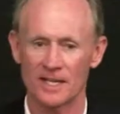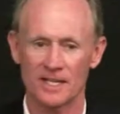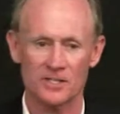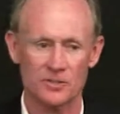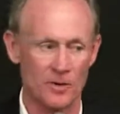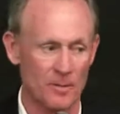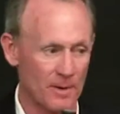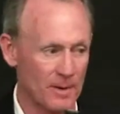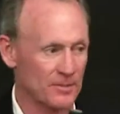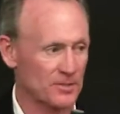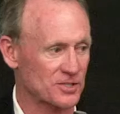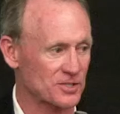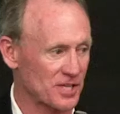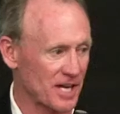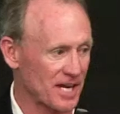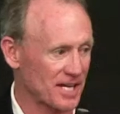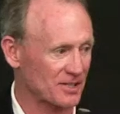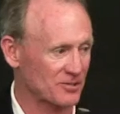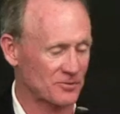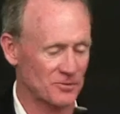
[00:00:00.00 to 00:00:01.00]
So I remember
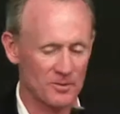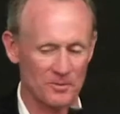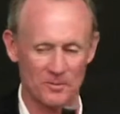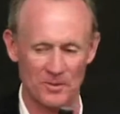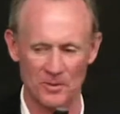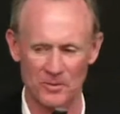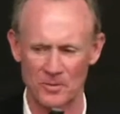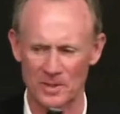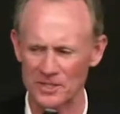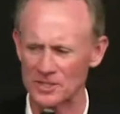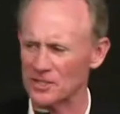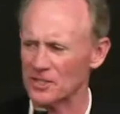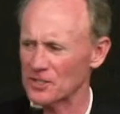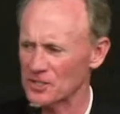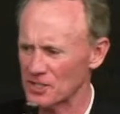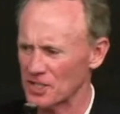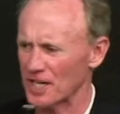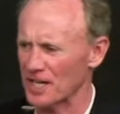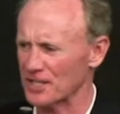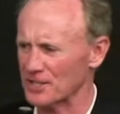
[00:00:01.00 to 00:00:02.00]
saying to him, well, what's the
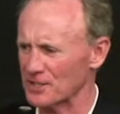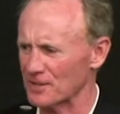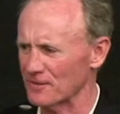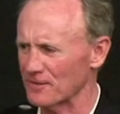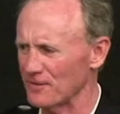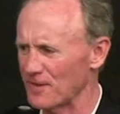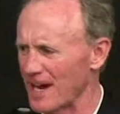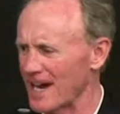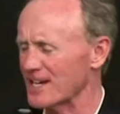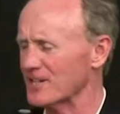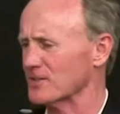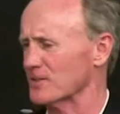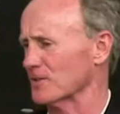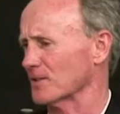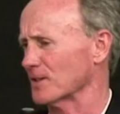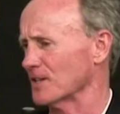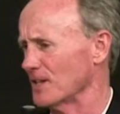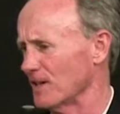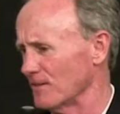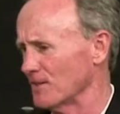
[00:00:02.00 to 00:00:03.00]
chance of
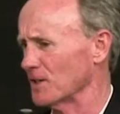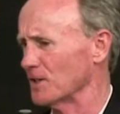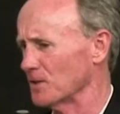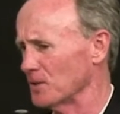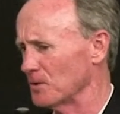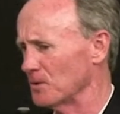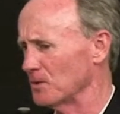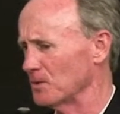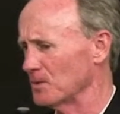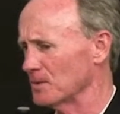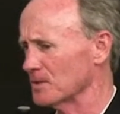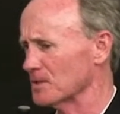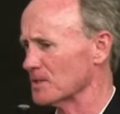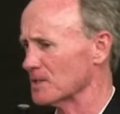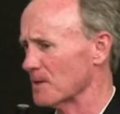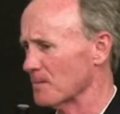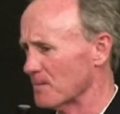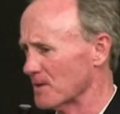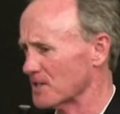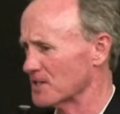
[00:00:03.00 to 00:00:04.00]
Pfizer giving you
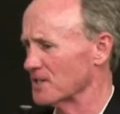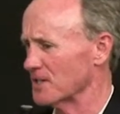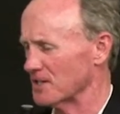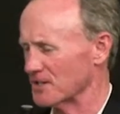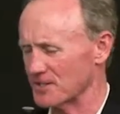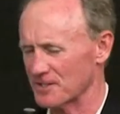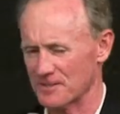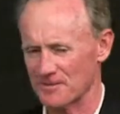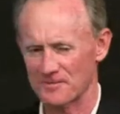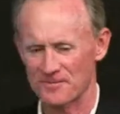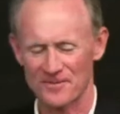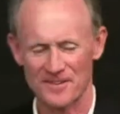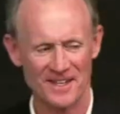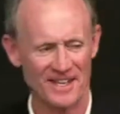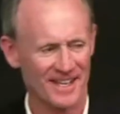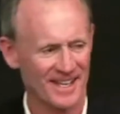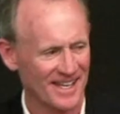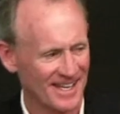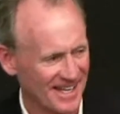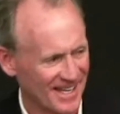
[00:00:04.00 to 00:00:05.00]
some business?
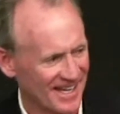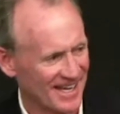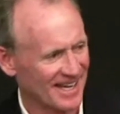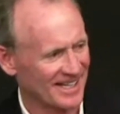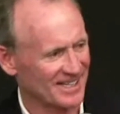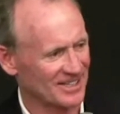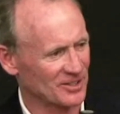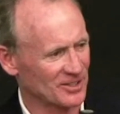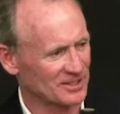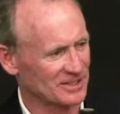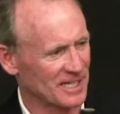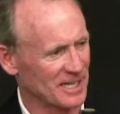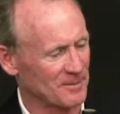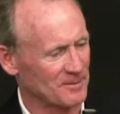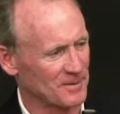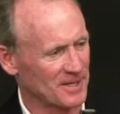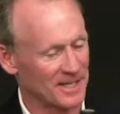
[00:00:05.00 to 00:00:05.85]
And he looked at